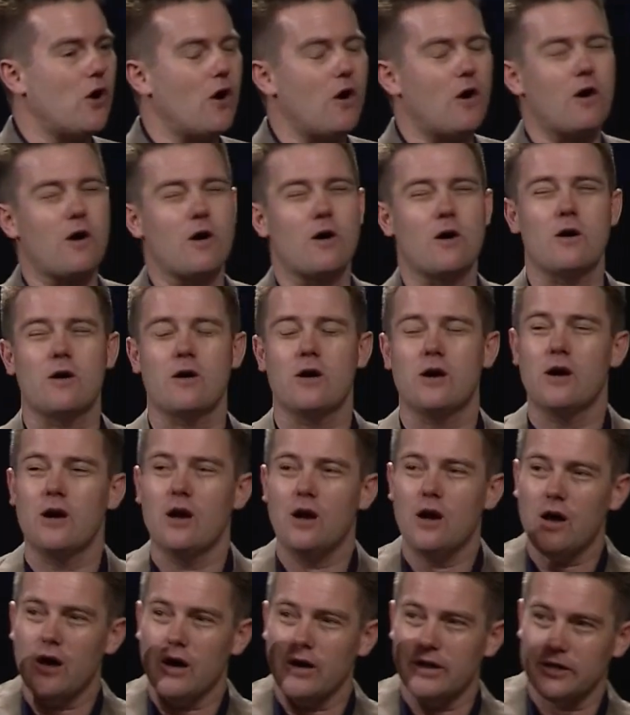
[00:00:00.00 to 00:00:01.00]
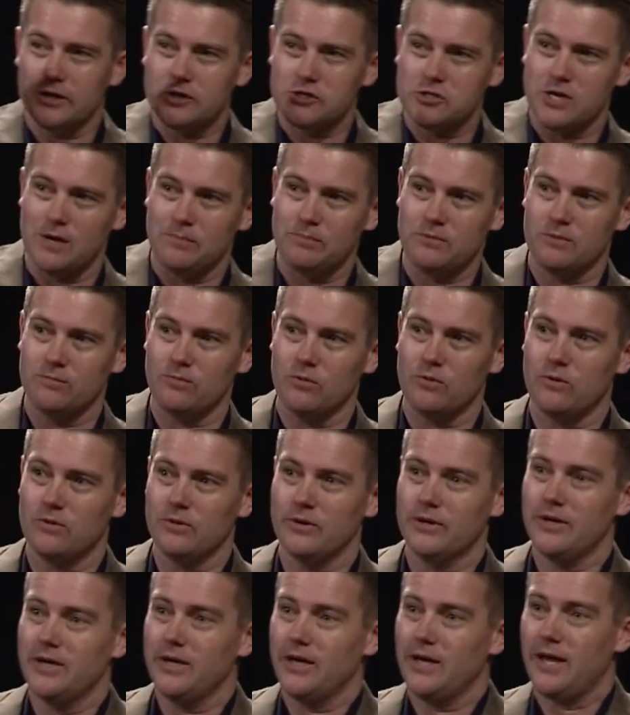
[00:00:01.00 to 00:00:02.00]
are unacceptable
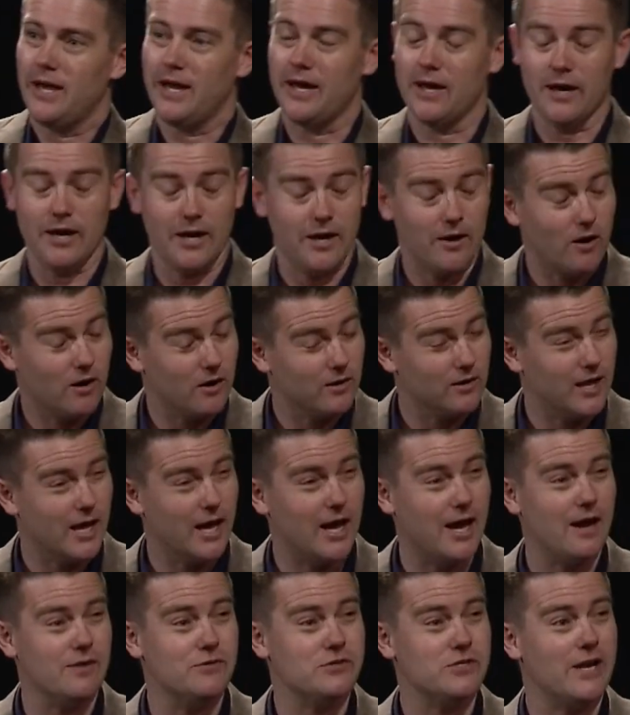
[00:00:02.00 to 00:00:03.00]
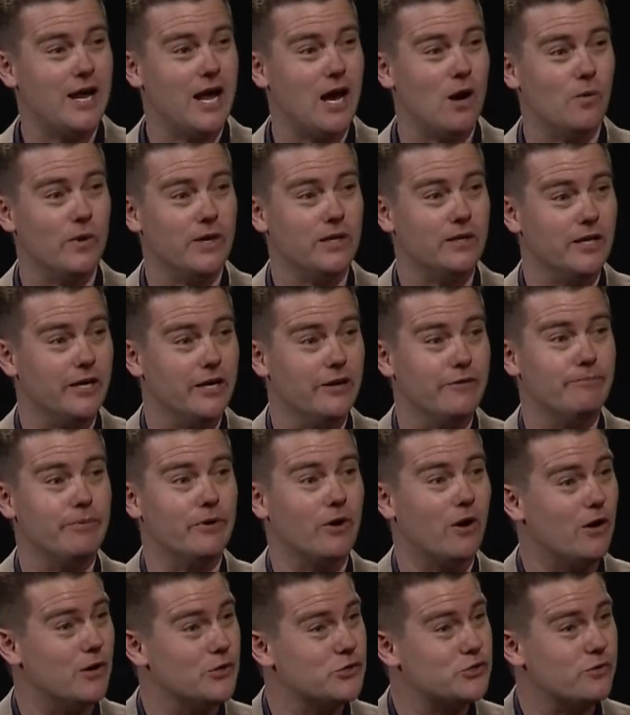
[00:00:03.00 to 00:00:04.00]
in, in our lives and how we live,
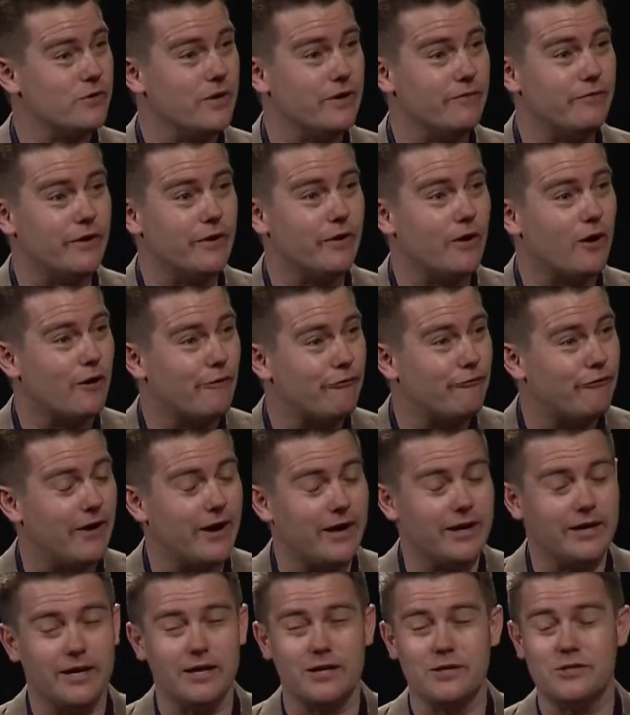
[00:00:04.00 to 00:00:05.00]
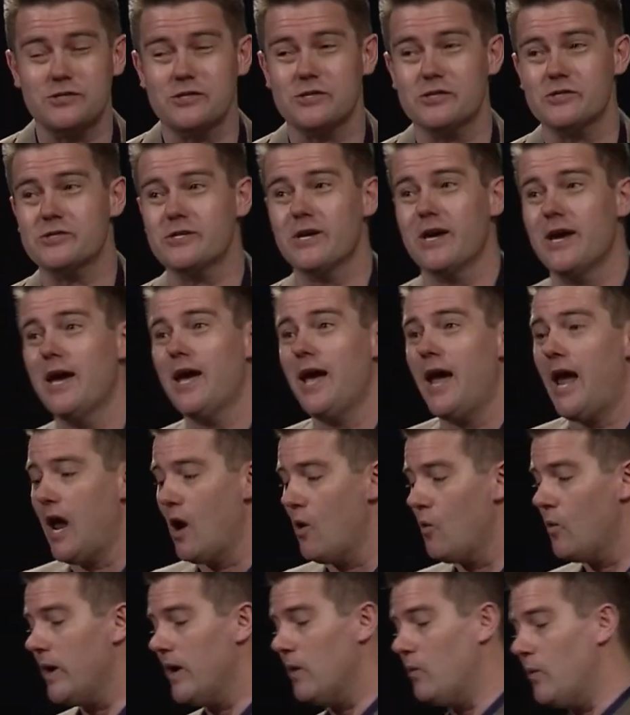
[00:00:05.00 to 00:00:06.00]
but also even in our finances. And we,